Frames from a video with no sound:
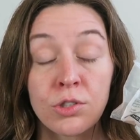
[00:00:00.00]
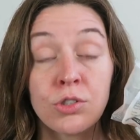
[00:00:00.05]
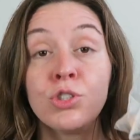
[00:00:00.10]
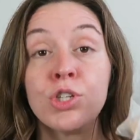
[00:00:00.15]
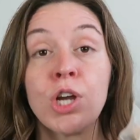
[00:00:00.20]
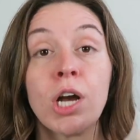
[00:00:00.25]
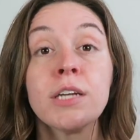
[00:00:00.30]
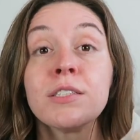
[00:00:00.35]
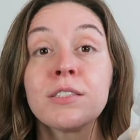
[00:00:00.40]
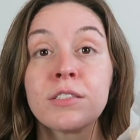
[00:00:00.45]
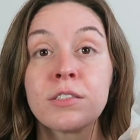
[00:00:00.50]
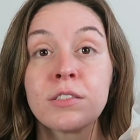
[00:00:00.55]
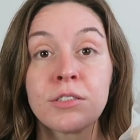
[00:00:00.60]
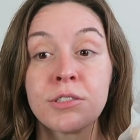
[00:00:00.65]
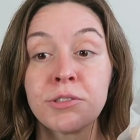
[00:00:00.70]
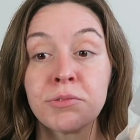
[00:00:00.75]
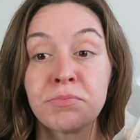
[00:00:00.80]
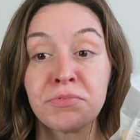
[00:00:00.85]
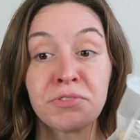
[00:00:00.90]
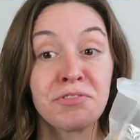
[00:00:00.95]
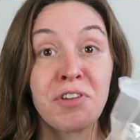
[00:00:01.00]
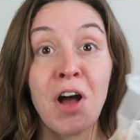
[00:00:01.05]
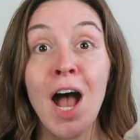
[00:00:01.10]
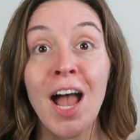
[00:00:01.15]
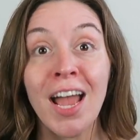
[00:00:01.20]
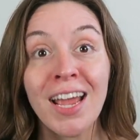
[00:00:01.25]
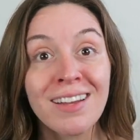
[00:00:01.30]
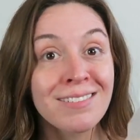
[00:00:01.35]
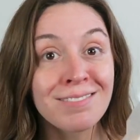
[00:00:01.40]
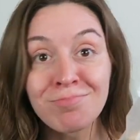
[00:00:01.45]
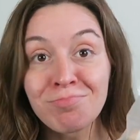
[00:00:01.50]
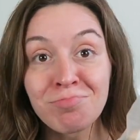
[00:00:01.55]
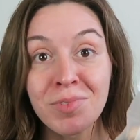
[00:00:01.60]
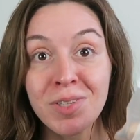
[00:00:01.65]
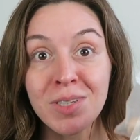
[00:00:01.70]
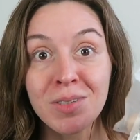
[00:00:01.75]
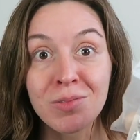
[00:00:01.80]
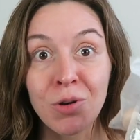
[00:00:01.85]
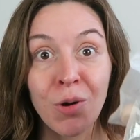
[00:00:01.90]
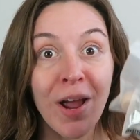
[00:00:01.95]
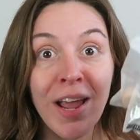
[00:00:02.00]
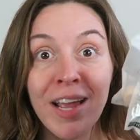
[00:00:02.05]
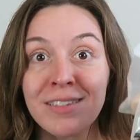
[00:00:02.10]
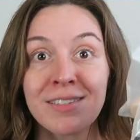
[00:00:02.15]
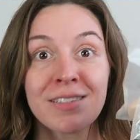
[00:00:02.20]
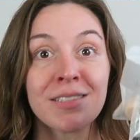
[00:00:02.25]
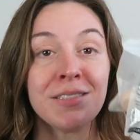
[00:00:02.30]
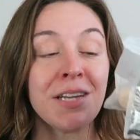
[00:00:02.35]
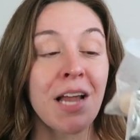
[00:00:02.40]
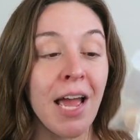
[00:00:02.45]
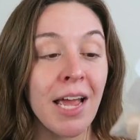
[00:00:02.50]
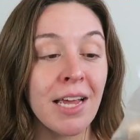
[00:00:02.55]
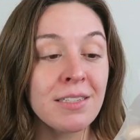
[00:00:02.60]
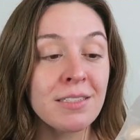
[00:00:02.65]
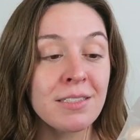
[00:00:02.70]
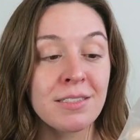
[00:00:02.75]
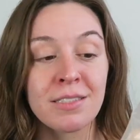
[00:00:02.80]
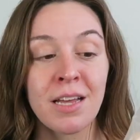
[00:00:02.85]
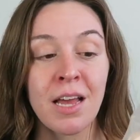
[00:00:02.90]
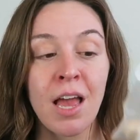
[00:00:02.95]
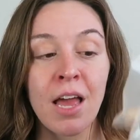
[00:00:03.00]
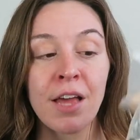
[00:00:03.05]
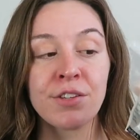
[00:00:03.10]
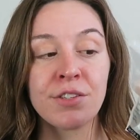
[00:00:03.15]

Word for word: just fine, great, nice,